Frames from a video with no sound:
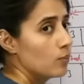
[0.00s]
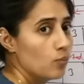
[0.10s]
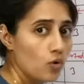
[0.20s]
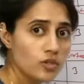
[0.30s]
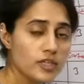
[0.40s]

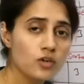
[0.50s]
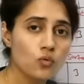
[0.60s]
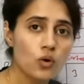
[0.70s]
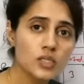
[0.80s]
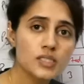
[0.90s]
both
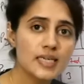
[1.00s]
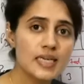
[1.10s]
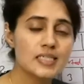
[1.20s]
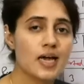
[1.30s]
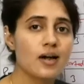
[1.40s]
in worst
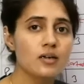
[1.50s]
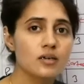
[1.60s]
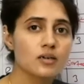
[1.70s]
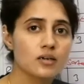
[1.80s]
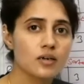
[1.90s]
case and
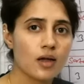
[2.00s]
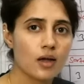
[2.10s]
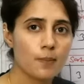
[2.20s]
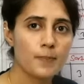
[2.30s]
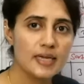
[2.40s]

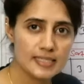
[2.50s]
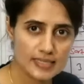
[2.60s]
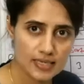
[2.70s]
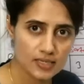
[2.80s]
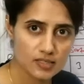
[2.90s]

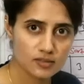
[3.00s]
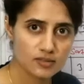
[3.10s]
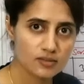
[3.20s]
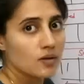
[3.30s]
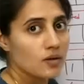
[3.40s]
best case.
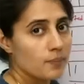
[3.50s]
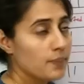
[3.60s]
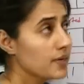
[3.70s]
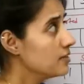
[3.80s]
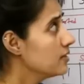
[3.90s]

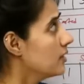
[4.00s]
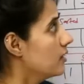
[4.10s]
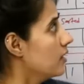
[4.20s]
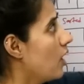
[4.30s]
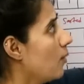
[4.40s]
Because
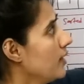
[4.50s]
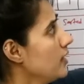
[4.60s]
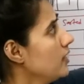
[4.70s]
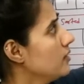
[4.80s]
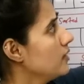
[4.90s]
see, how
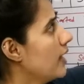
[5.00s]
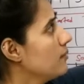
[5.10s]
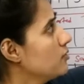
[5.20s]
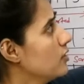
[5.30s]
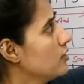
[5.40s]
many
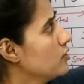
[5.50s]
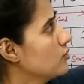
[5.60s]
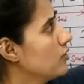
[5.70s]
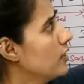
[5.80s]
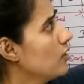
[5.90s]
times
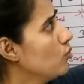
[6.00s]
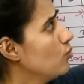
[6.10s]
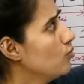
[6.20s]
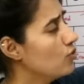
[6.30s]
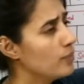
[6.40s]
this inner
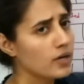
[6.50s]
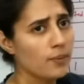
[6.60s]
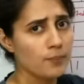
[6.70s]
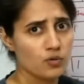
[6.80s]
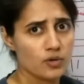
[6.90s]
loop would be
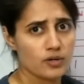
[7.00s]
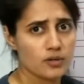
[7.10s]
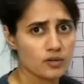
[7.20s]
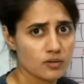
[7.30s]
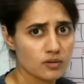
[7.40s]
computed?
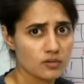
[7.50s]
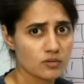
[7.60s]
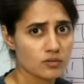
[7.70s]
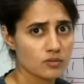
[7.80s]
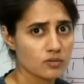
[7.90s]

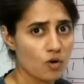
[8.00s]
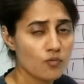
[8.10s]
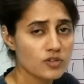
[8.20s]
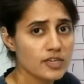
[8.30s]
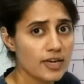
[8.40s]

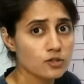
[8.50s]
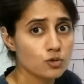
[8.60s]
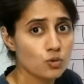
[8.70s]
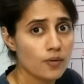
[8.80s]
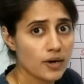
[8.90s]
Obviously n
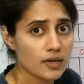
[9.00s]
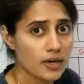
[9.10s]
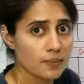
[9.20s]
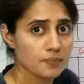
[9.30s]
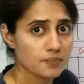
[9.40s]
square
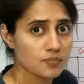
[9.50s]
time.